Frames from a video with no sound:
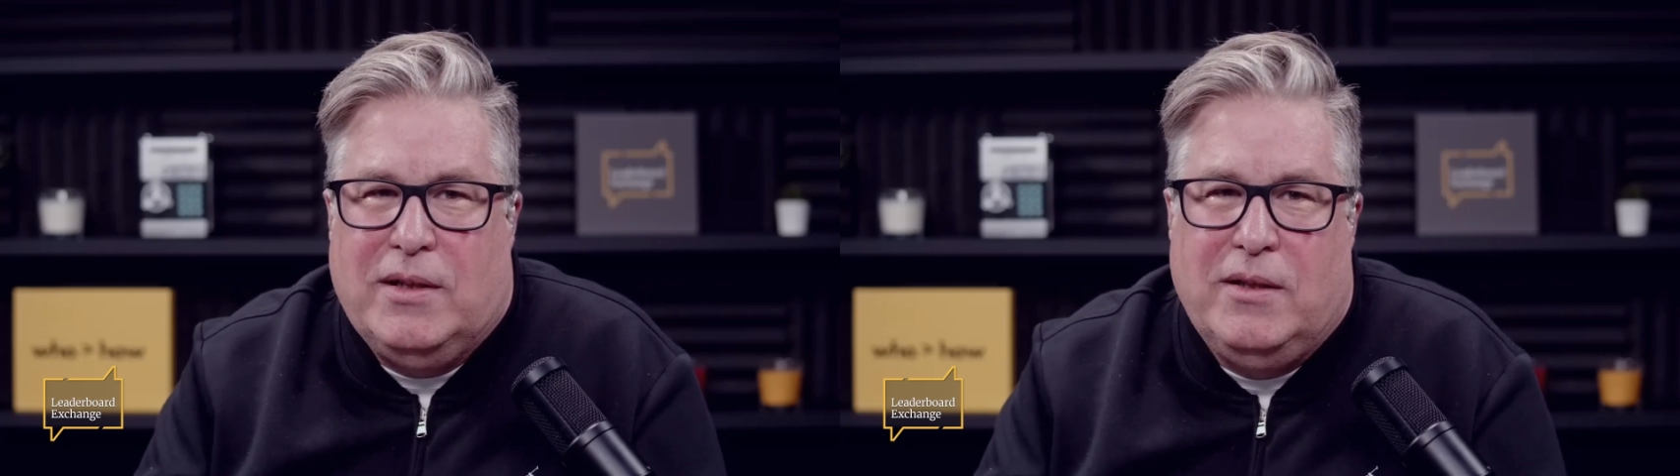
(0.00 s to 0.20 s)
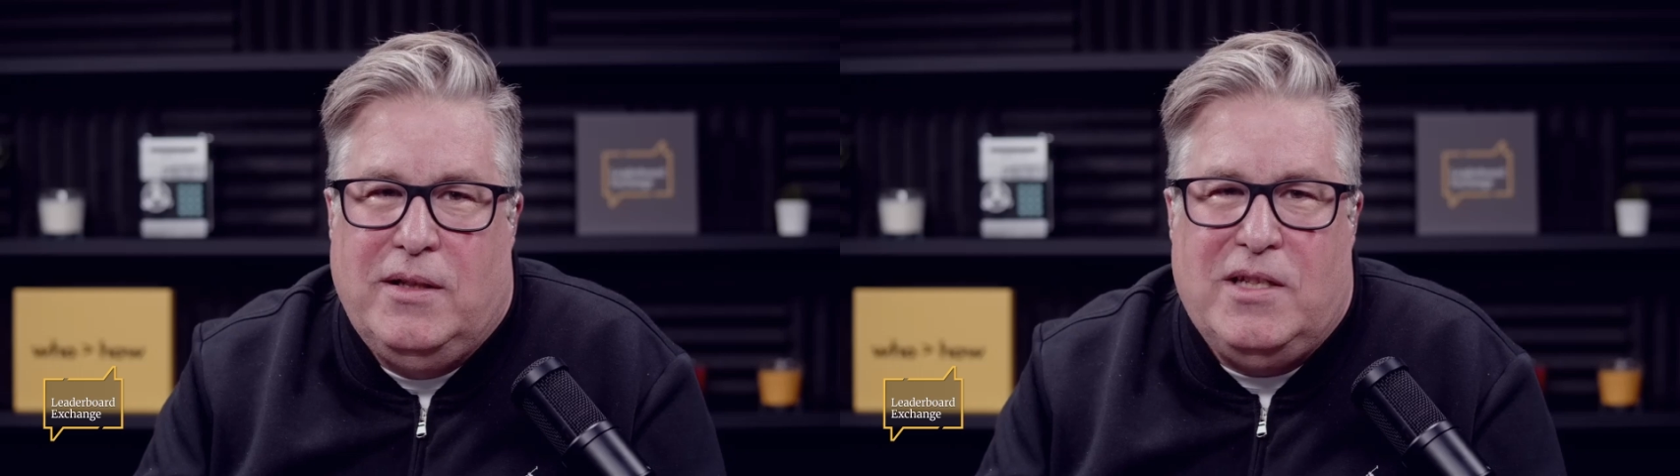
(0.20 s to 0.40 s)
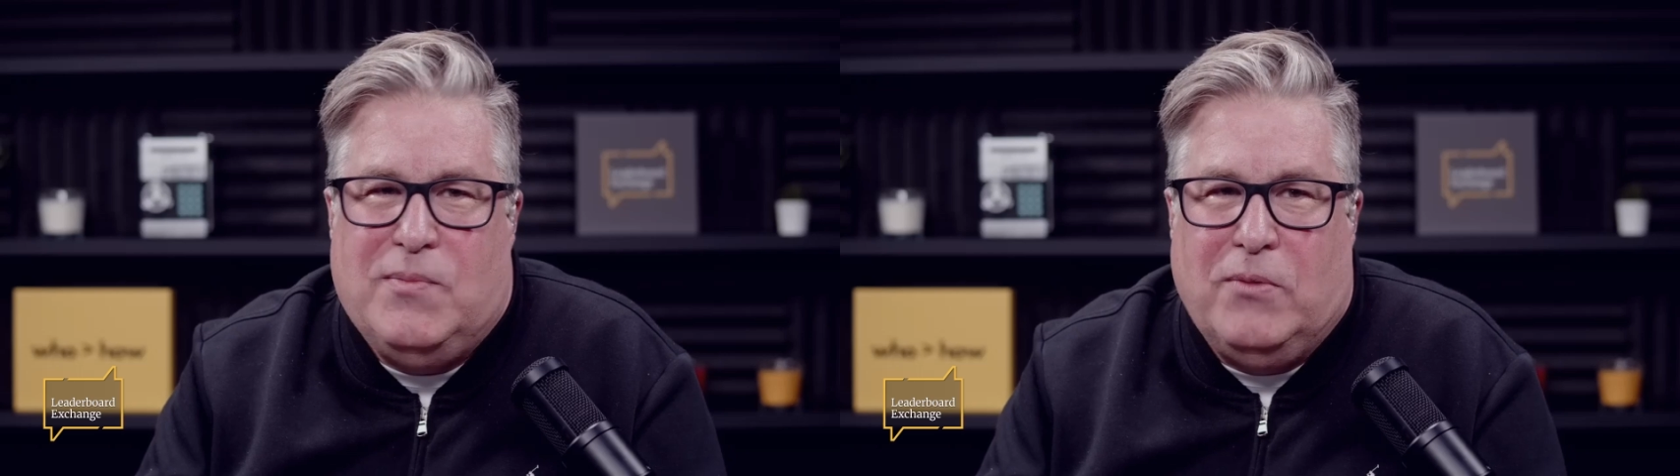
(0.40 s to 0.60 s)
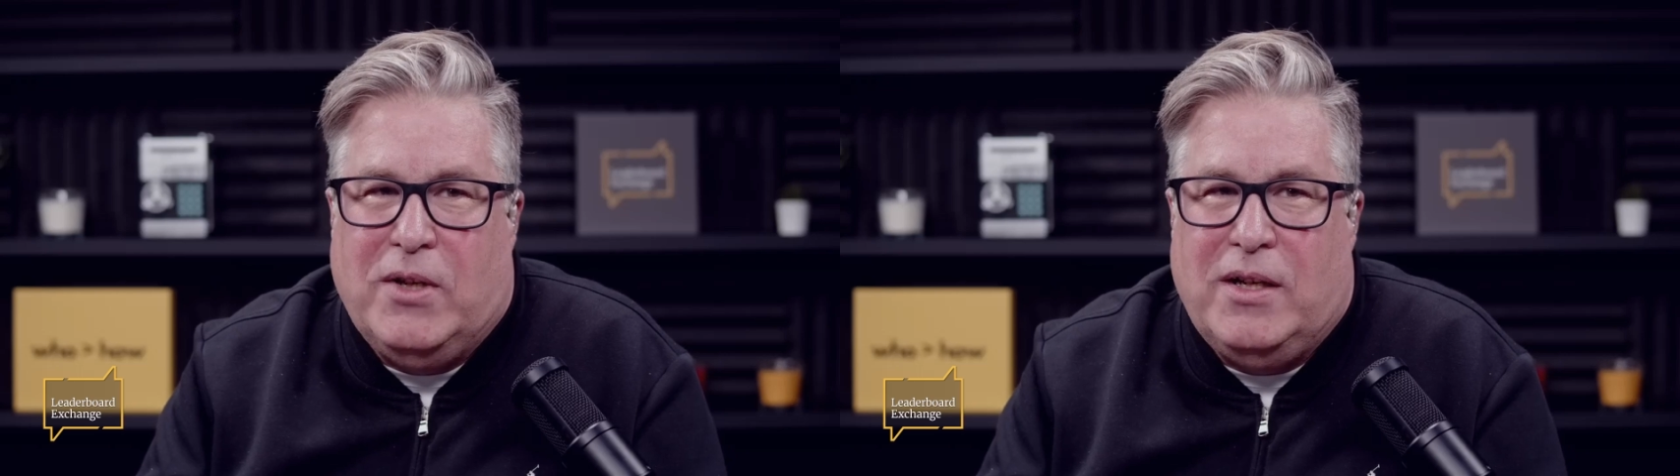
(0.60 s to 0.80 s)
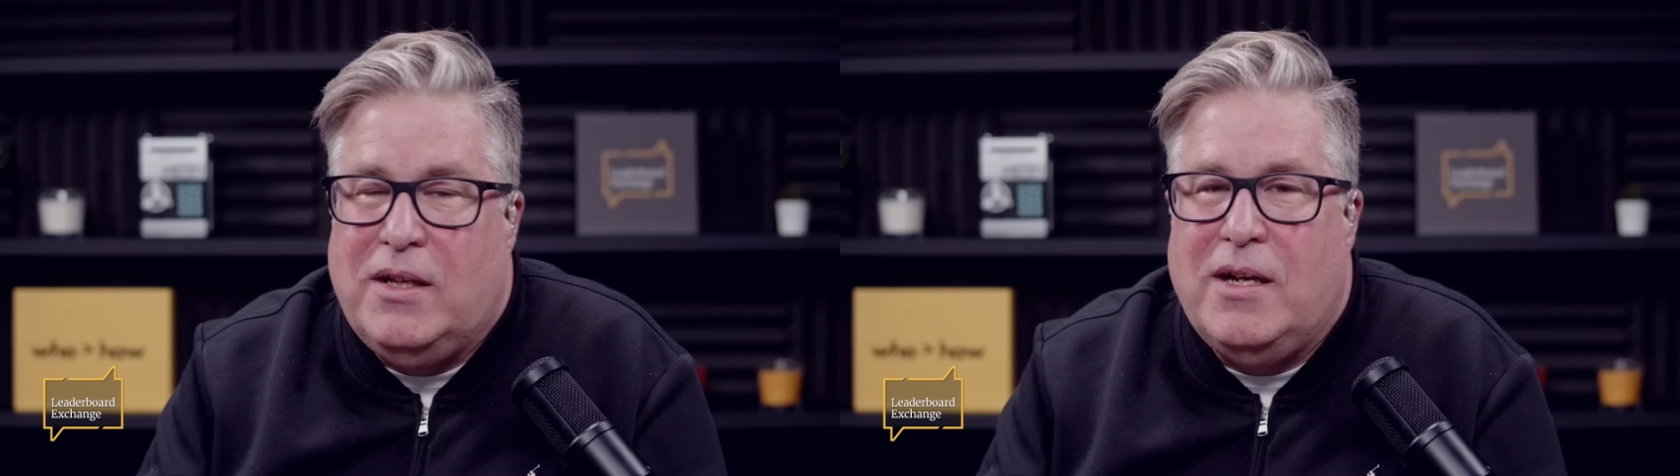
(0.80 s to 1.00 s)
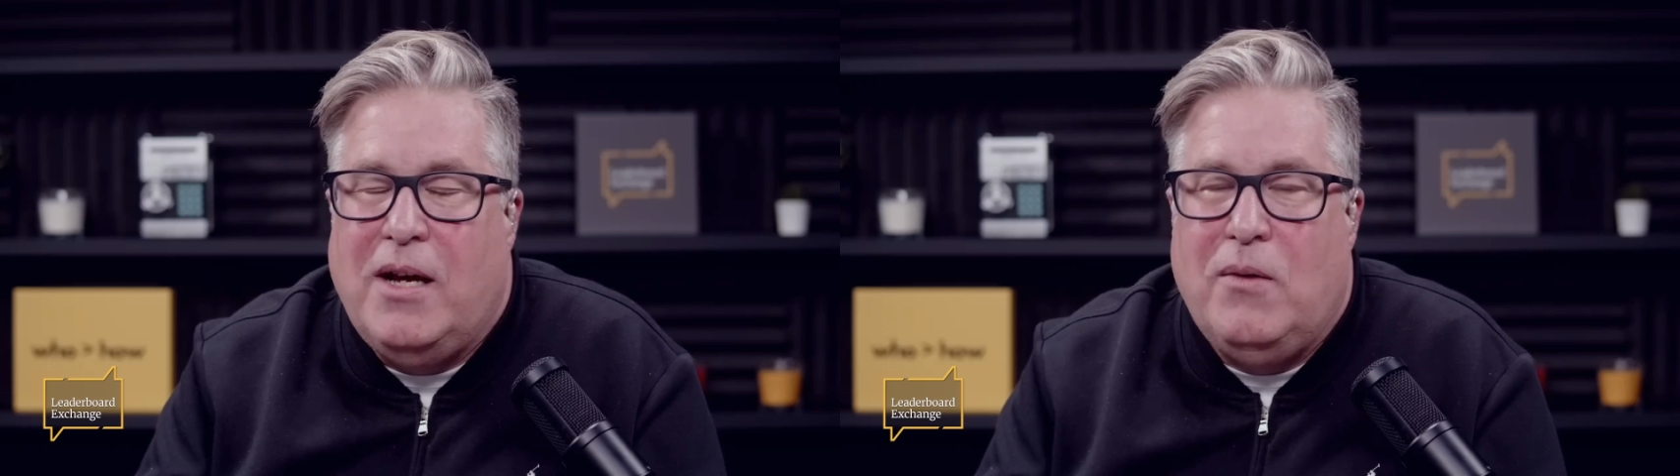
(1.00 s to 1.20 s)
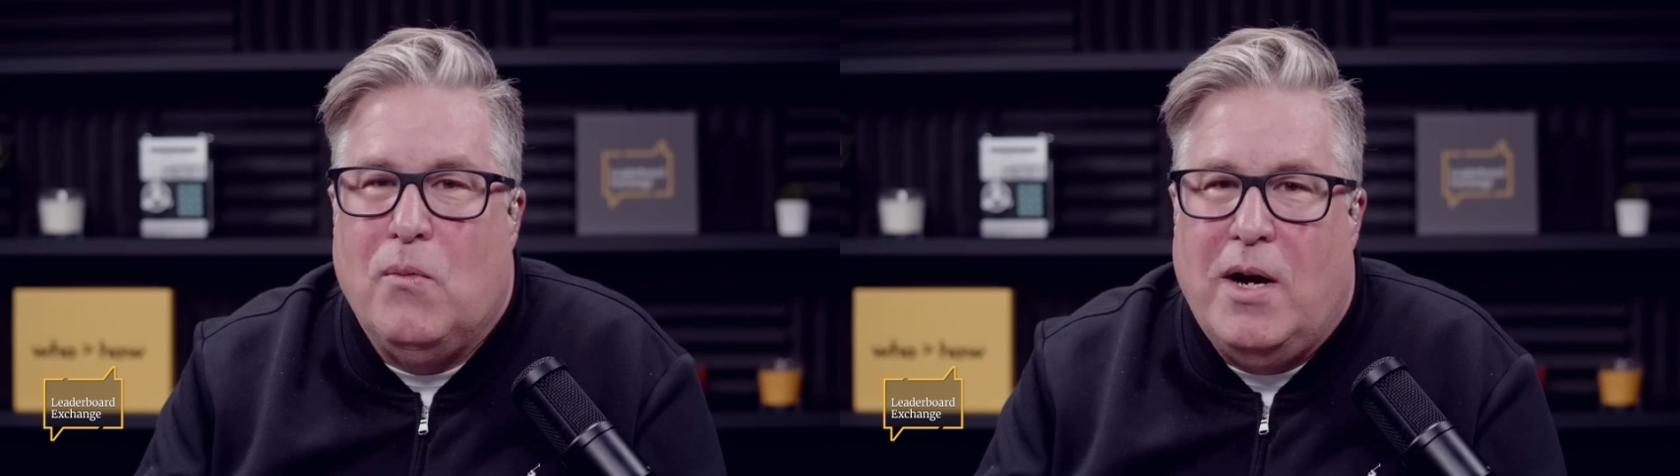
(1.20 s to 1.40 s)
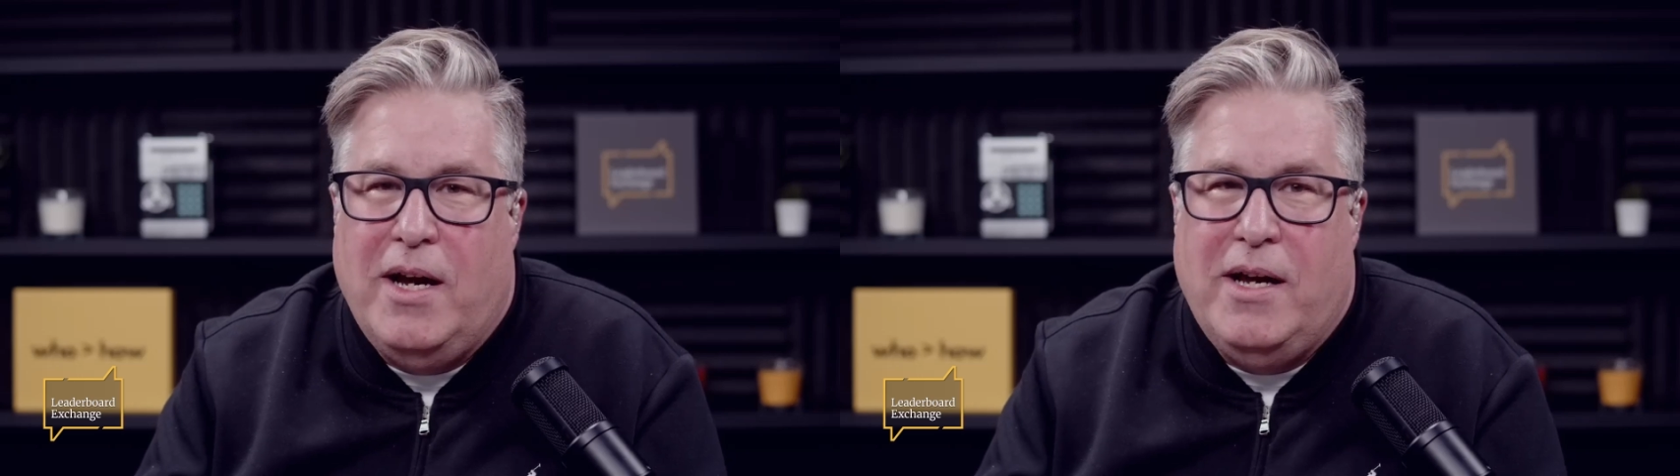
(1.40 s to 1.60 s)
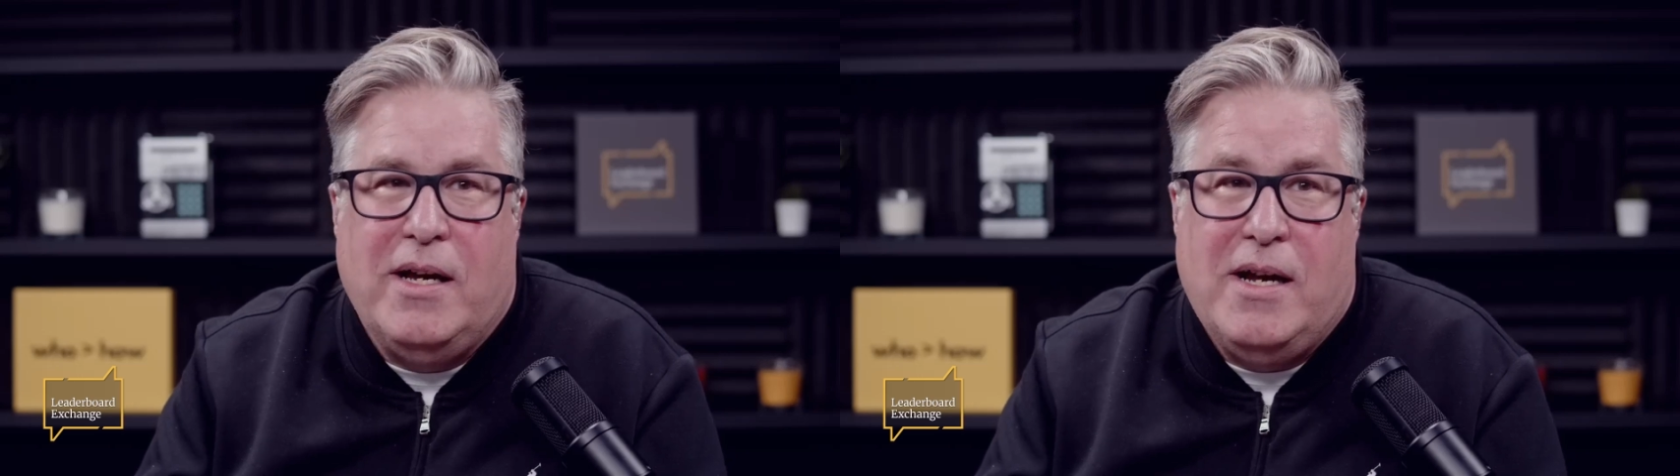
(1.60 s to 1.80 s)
need to be written and why